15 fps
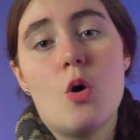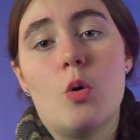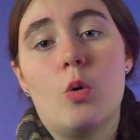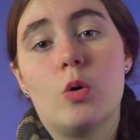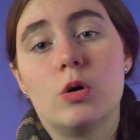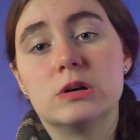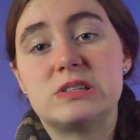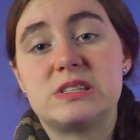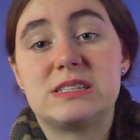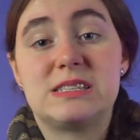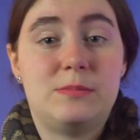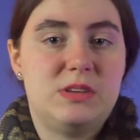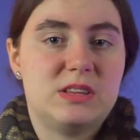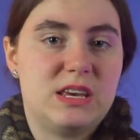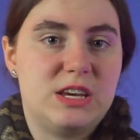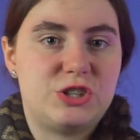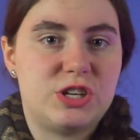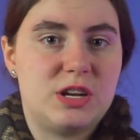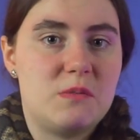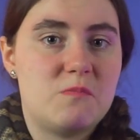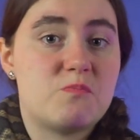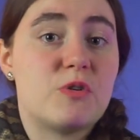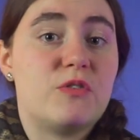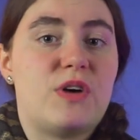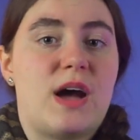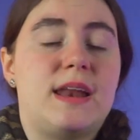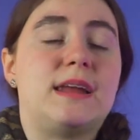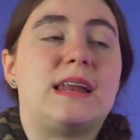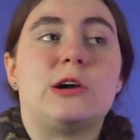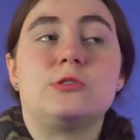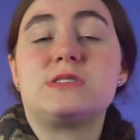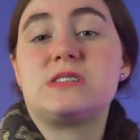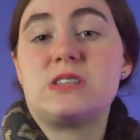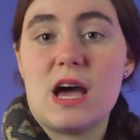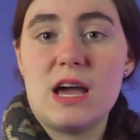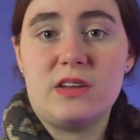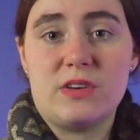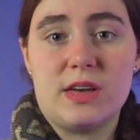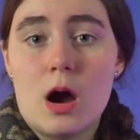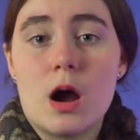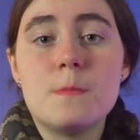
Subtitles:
or stimulation provided outside of it,